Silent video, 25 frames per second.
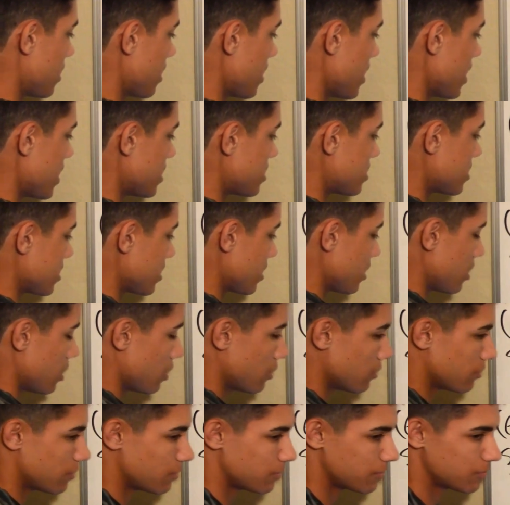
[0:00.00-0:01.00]

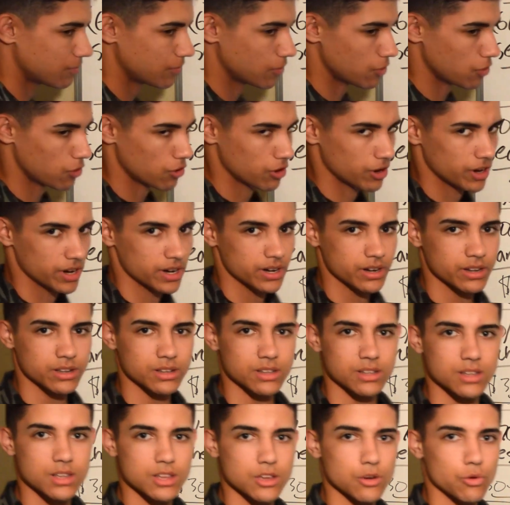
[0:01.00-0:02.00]
SEO for
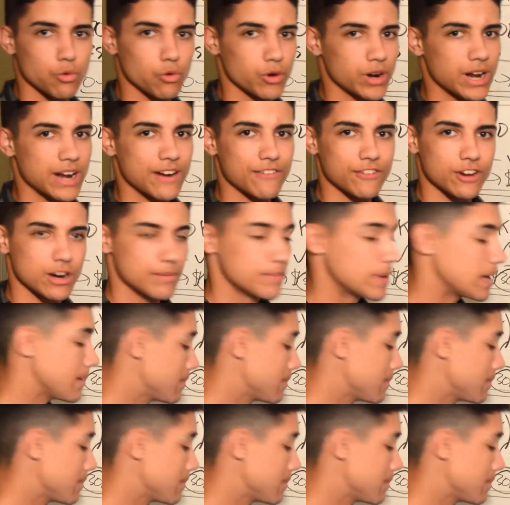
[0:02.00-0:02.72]
whatever it may